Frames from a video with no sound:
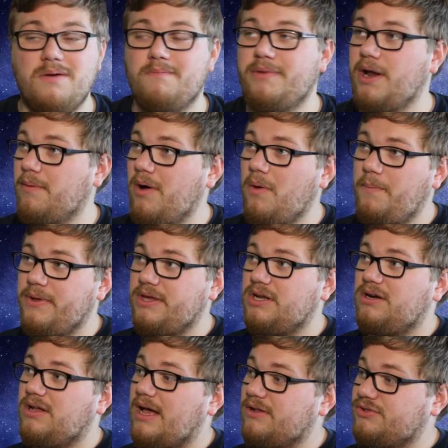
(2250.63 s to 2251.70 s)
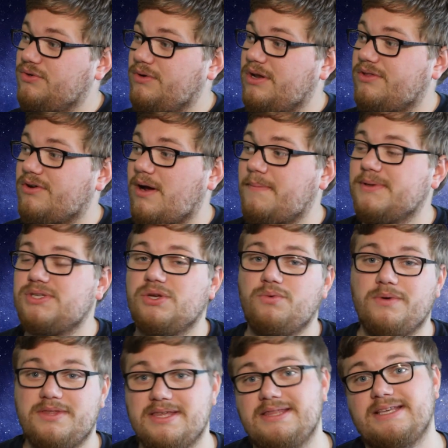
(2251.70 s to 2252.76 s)
but I'm hoping I'll do another episode
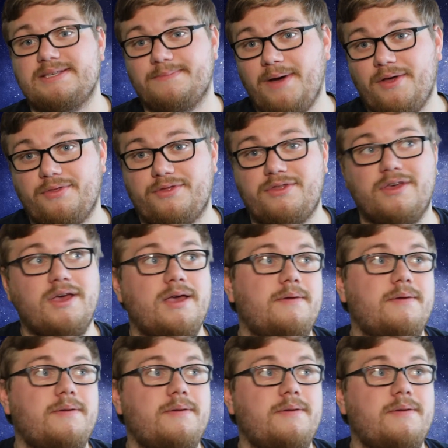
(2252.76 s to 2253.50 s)
within this month,